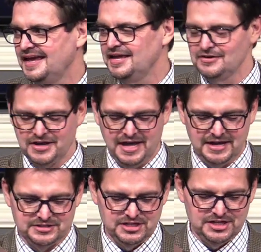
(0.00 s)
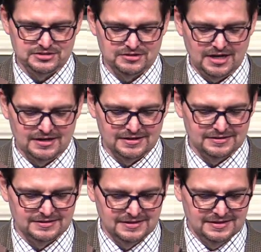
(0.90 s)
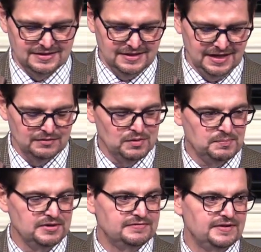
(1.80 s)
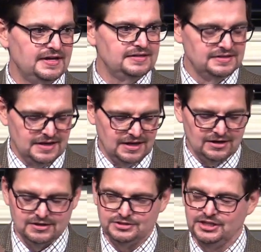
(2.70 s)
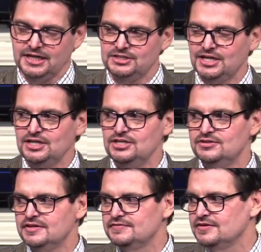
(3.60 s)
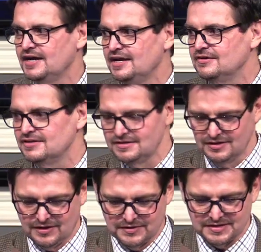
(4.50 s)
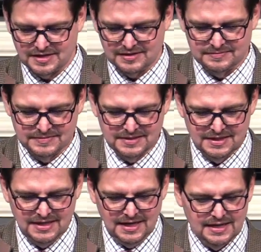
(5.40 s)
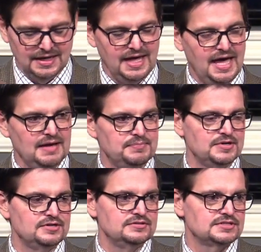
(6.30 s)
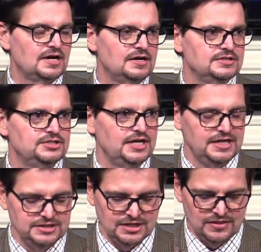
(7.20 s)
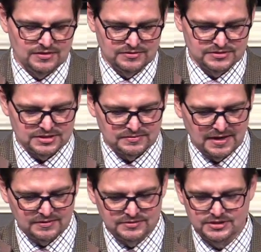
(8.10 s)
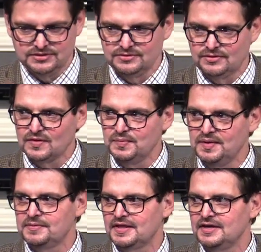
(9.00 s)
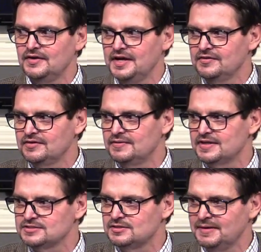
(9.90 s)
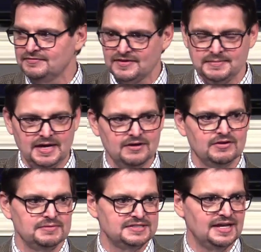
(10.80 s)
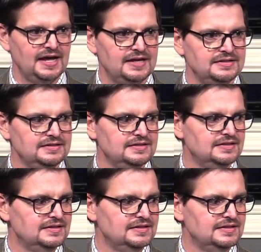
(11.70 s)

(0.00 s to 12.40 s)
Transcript: Anger can't change your heart. It will prevent a heart change in you if you're angry all the time and it can't produce a heart change in those around you or the people that you're angry with. So if I'm angry with Ted